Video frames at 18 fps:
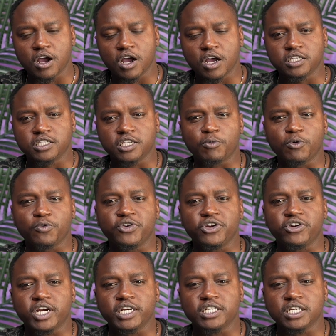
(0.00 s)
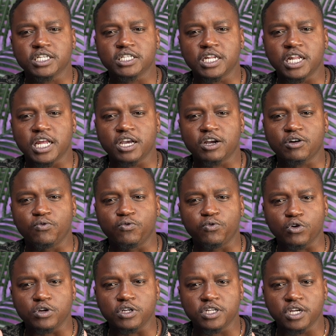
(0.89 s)
some of the writers like
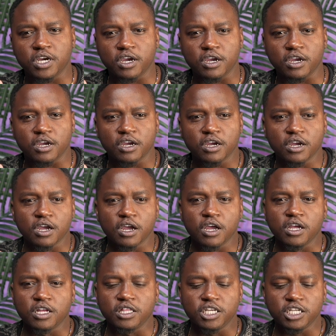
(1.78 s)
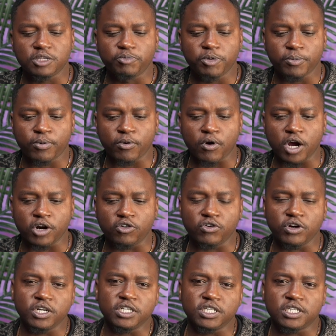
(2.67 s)
Voltaire. These people had
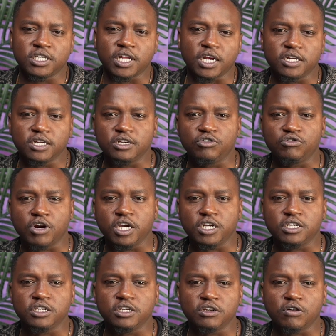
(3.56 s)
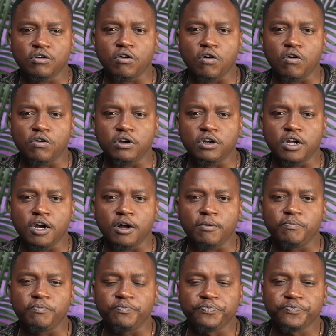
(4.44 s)
already started writing
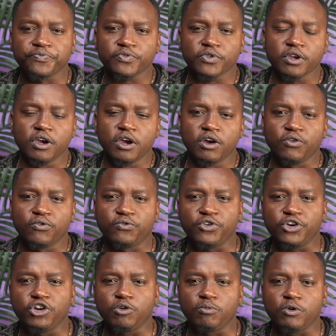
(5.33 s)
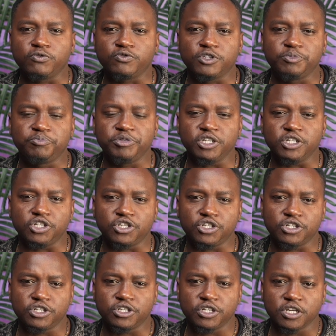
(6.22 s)
on freedom of
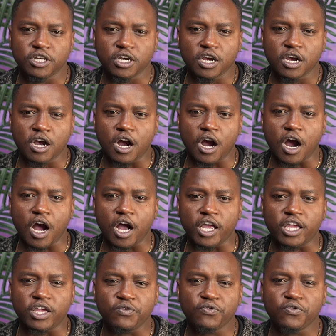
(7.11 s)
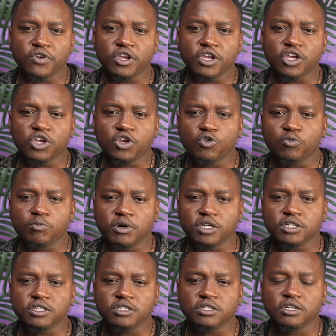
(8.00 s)
speech, giving
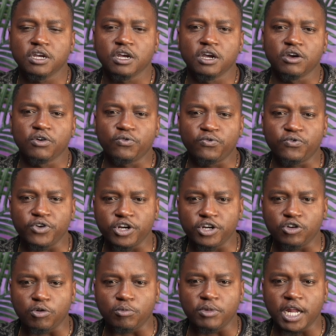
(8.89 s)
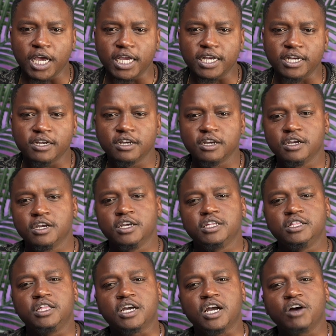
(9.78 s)
humans freedom. Like,
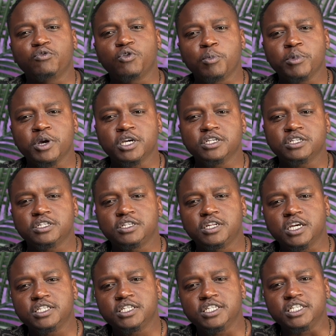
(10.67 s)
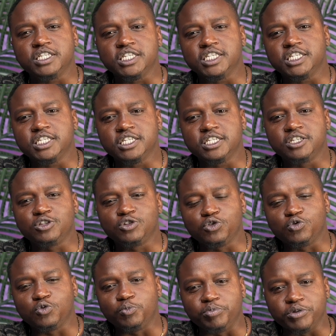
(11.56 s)
the government doesn't need
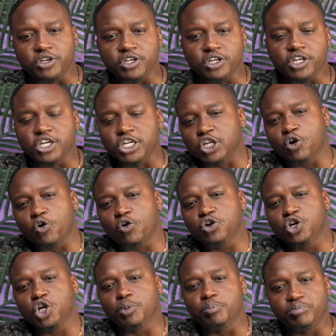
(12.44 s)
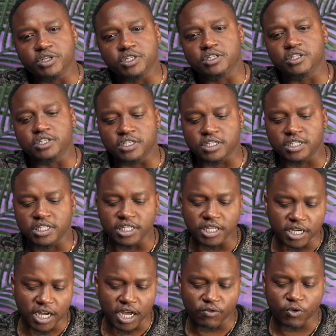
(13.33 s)
to be in all your business. The
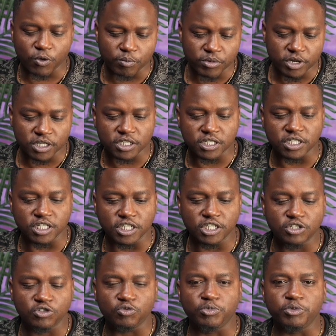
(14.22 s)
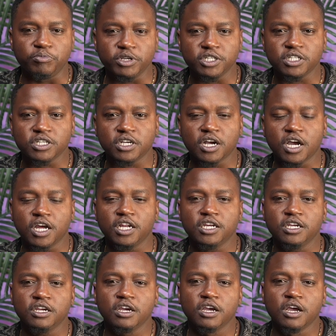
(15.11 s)
government needs to be
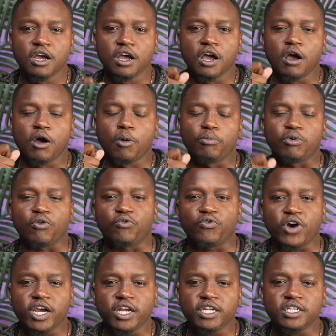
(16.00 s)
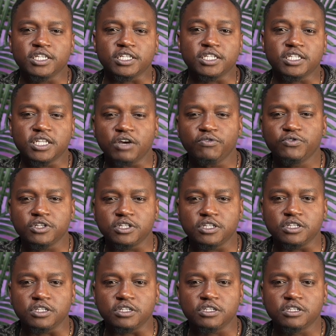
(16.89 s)
basically providing
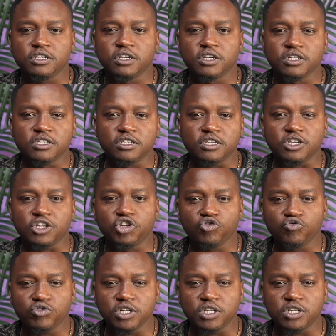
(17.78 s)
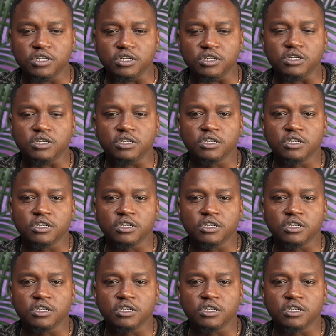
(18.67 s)
services, security,